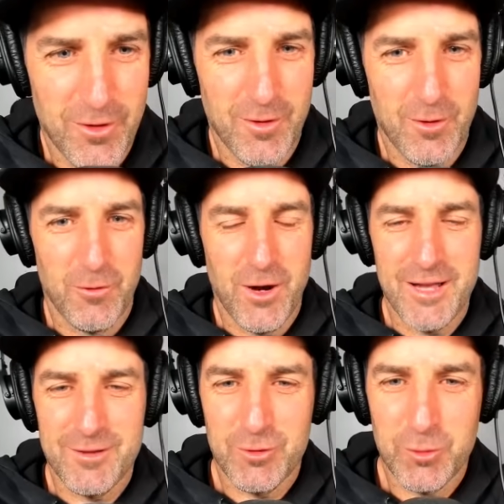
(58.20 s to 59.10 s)
All
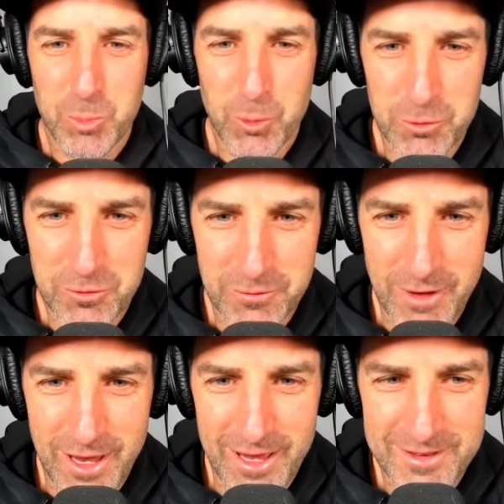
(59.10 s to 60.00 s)
right, sports
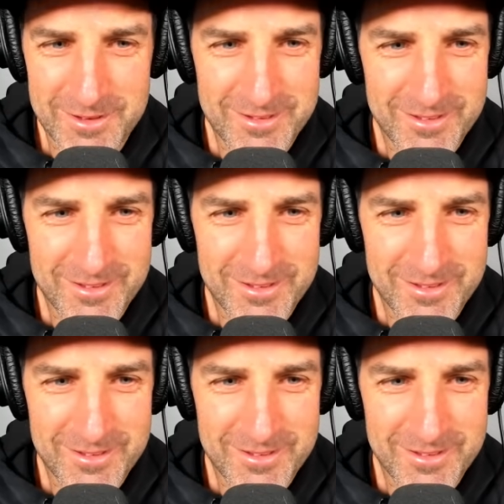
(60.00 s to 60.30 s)
fans.